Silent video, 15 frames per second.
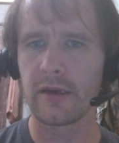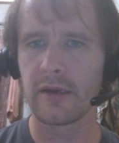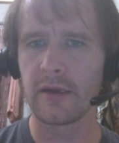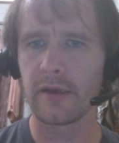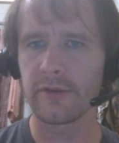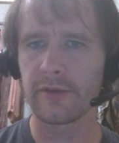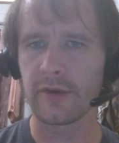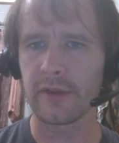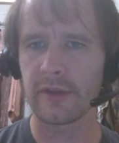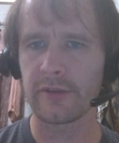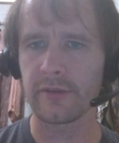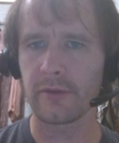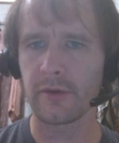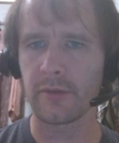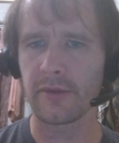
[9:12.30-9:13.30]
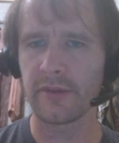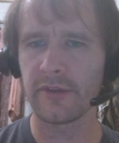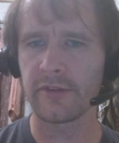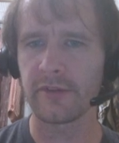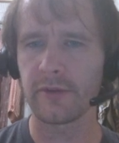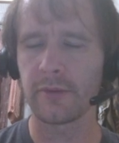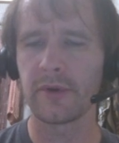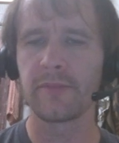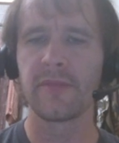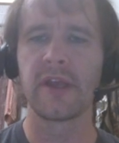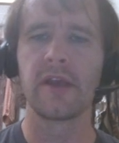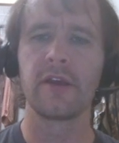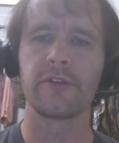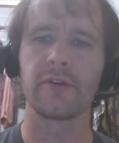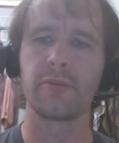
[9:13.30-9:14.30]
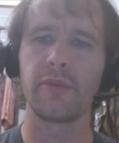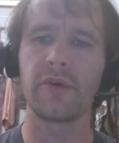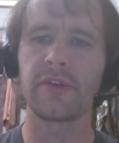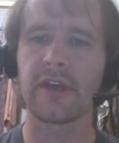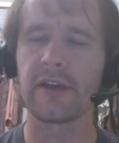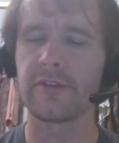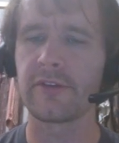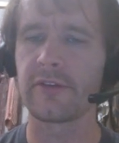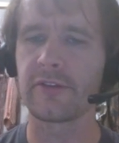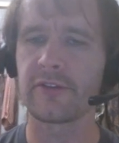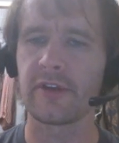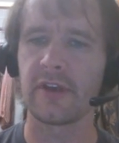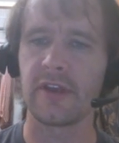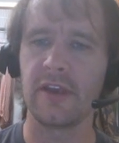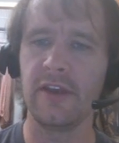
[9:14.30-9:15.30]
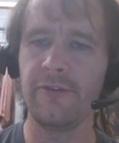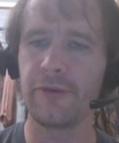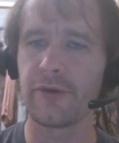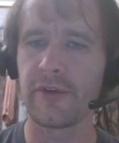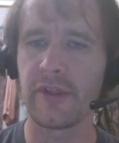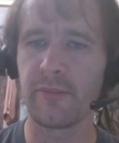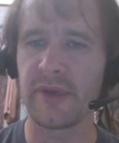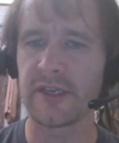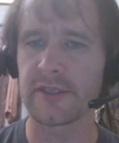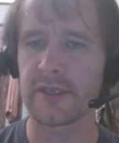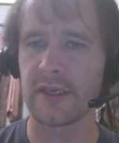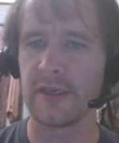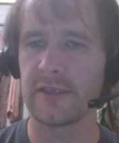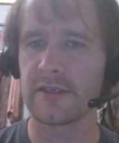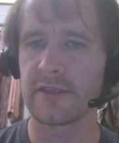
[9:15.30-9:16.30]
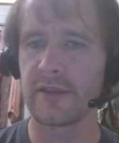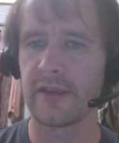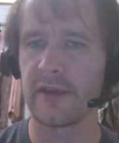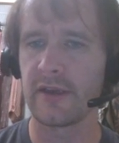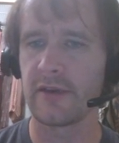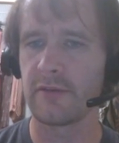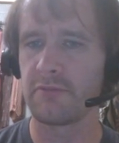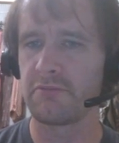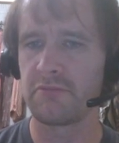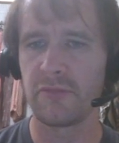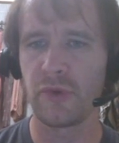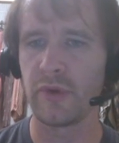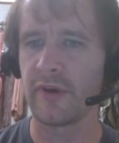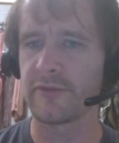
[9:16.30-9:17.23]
sorry, that's the wrong one. This is the one. So in both cases, you're saying if you're in the base case, then you have